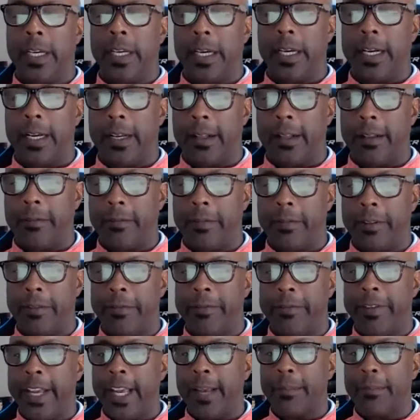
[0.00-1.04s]
Uh, the
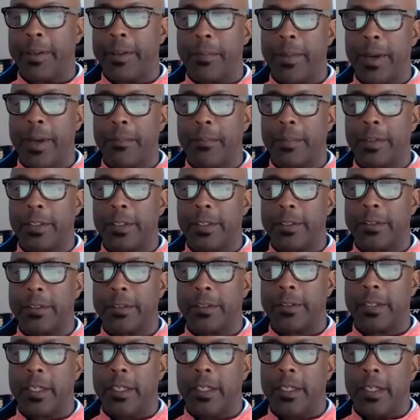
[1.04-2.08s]
family
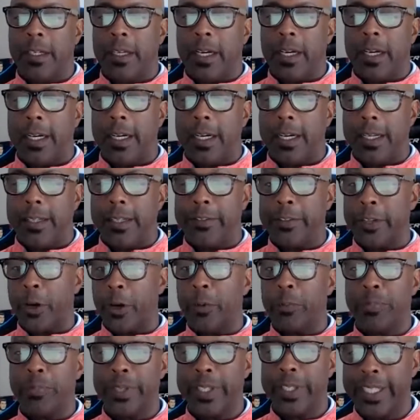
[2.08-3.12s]
members uh,
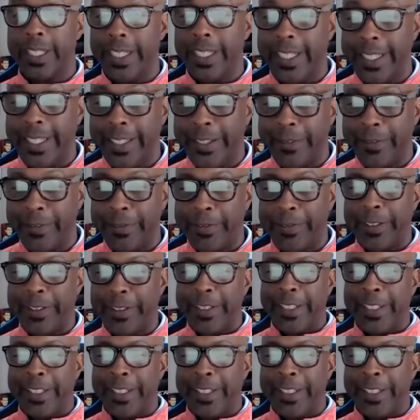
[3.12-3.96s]
don't believe